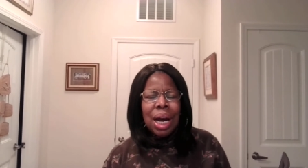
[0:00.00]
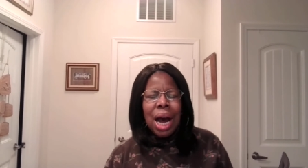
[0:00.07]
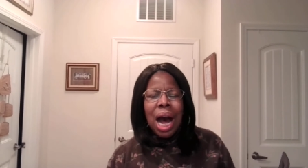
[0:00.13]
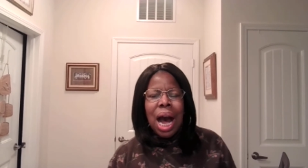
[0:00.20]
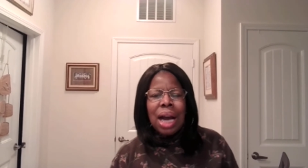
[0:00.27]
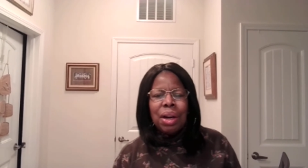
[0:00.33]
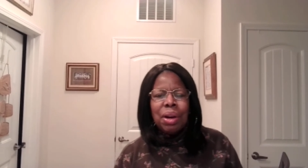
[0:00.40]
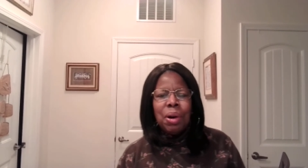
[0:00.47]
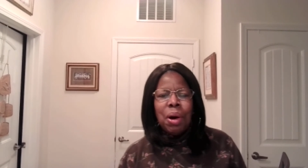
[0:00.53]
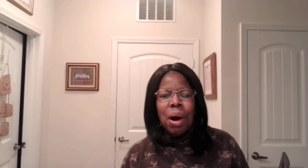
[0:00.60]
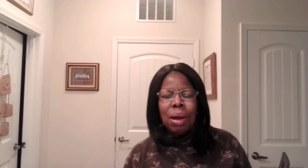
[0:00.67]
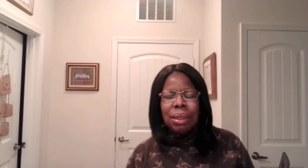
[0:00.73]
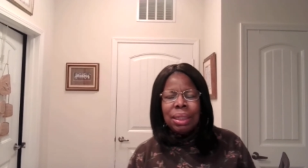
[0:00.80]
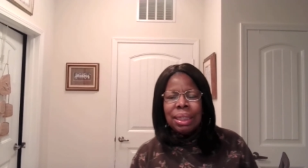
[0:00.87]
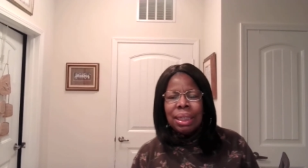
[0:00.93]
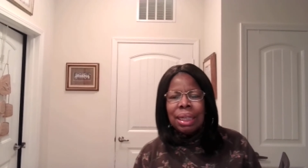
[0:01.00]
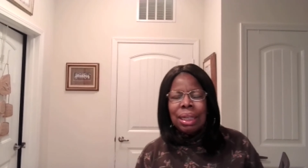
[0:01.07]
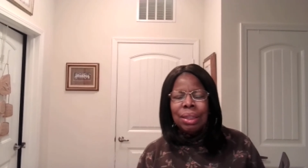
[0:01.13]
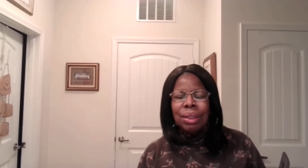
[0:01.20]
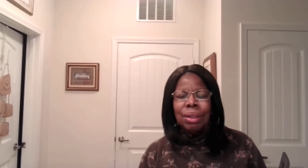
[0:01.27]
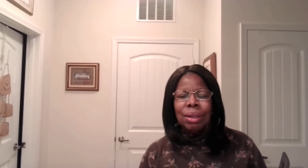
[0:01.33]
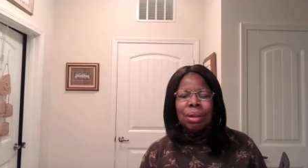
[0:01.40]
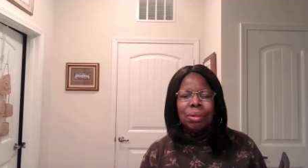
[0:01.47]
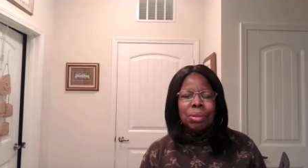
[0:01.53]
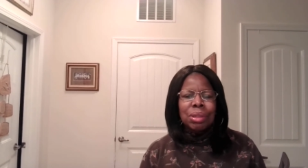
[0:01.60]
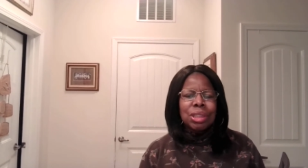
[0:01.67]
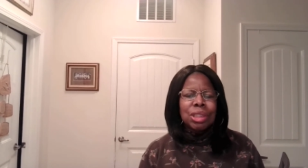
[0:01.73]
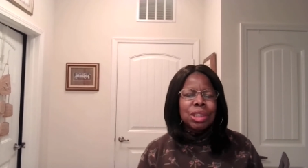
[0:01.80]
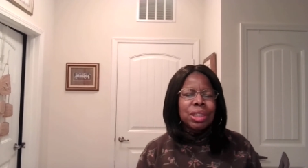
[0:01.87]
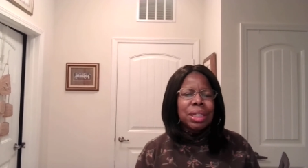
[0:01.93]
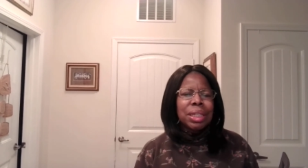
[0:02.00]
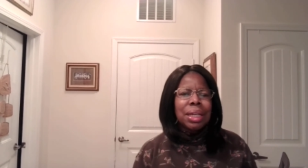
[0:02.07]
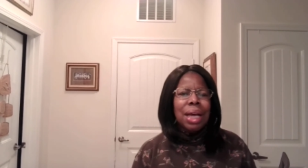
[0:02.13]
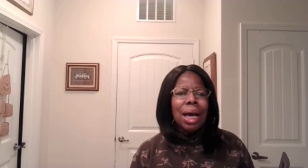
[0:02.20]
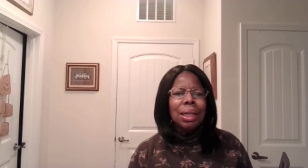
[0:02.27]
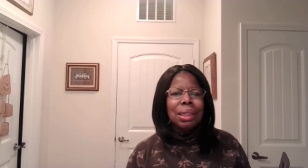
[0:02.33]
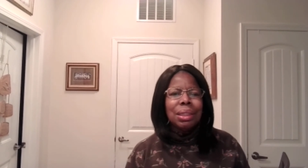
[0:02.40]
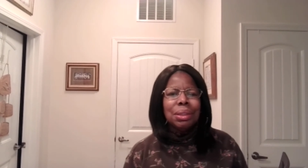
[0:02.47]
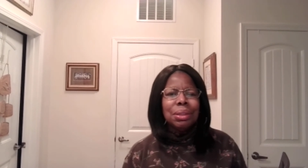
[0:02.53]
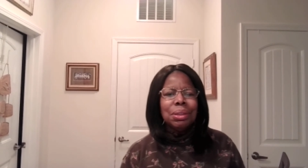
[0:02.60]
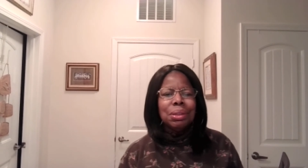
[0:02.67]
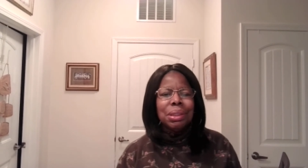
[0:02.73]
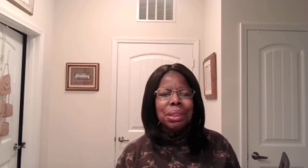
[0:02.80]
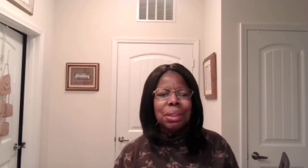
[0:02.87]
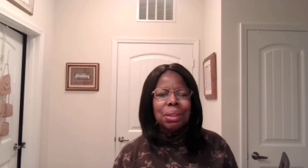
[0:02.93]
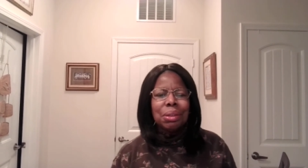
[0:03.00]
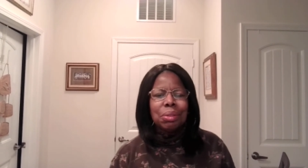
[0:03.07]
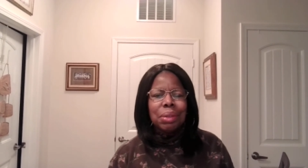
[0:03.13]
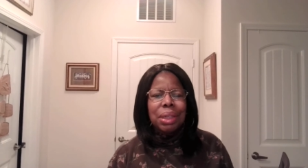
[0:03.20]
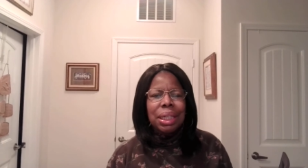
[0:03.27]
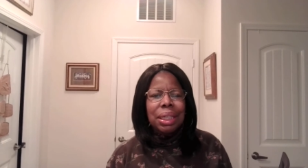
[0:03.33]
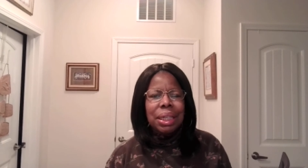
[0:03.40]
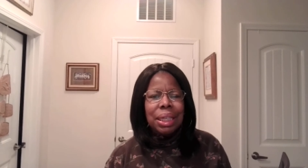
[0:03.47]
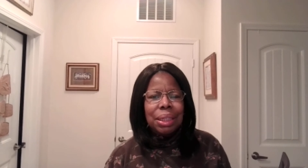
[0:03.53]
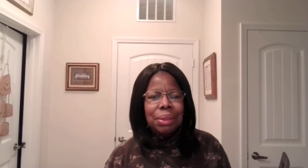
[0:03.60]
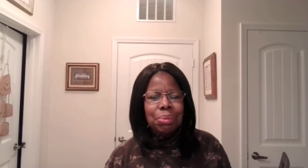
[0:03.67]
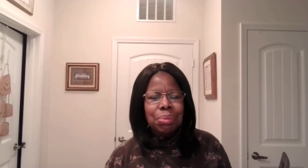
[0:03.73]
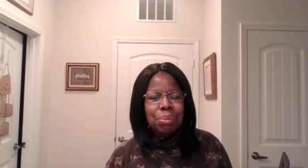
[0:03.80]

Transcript: I call it the Christian Hallelujah greeting.